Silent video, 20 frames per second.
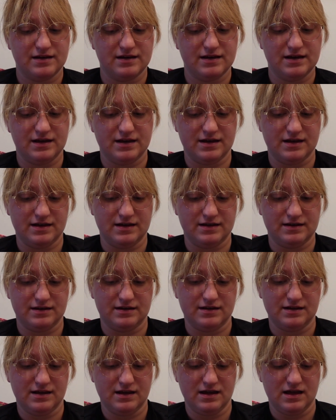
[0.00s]
And
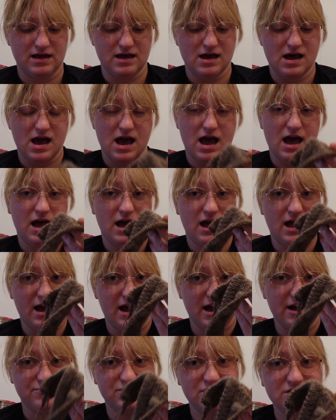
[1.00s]
I
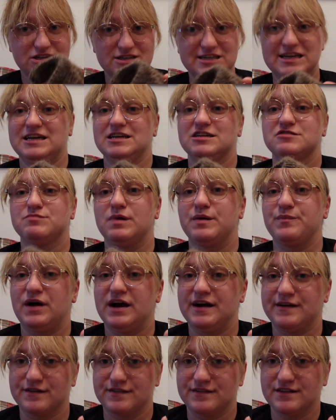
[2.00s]
have not changed my
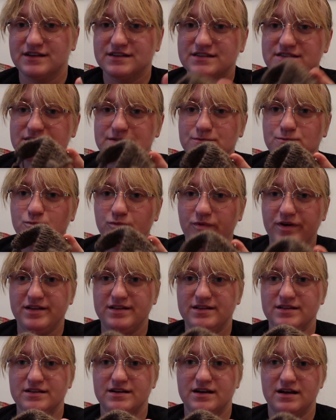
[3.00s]
mind on this. It
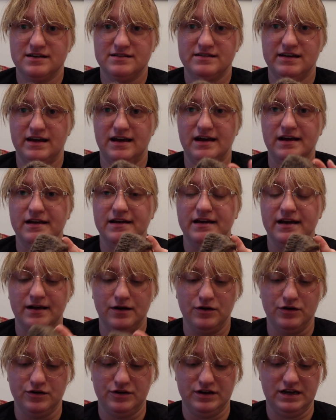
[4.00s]
will contain a
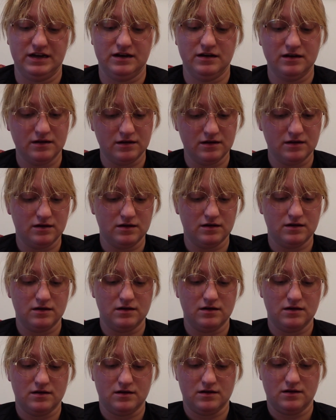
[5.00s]
hoodie
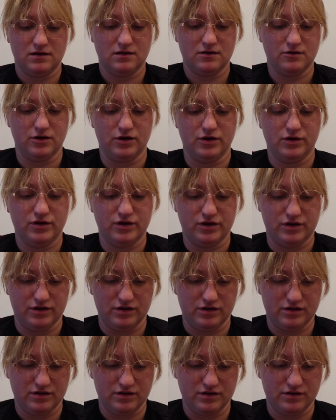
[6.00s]
or a
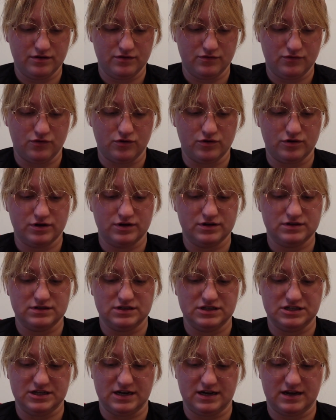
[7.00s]
hood for
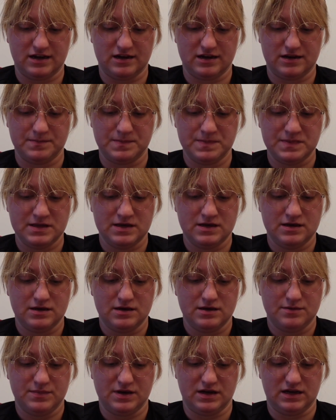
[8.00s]
the jacket
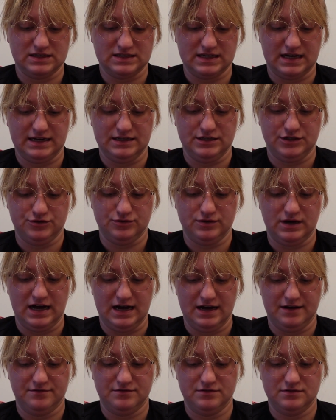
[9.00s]
because I do
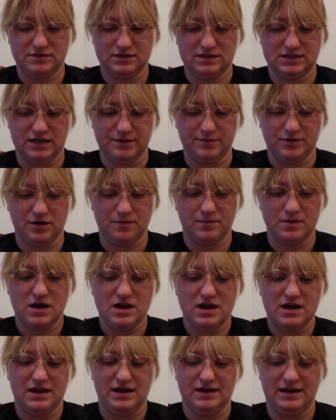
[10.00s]
have the same yarn.
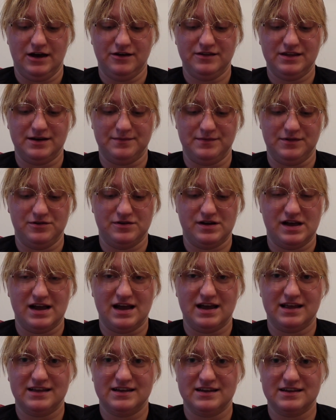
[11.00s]
And now that I'm looking
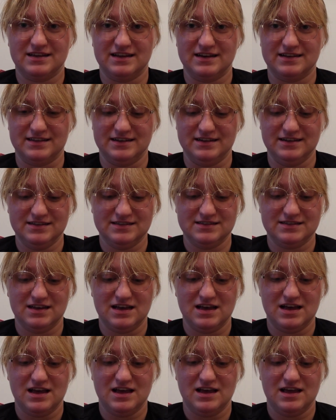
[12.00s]
at it like this
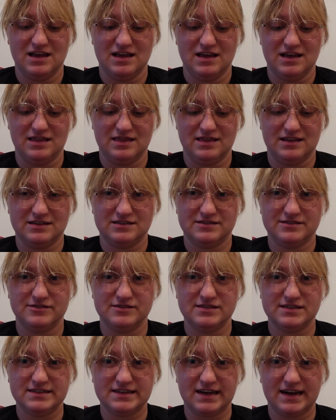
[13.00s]

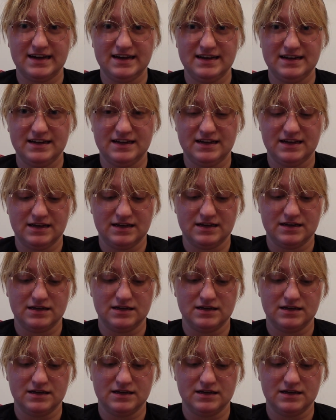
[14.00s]
looks tiny.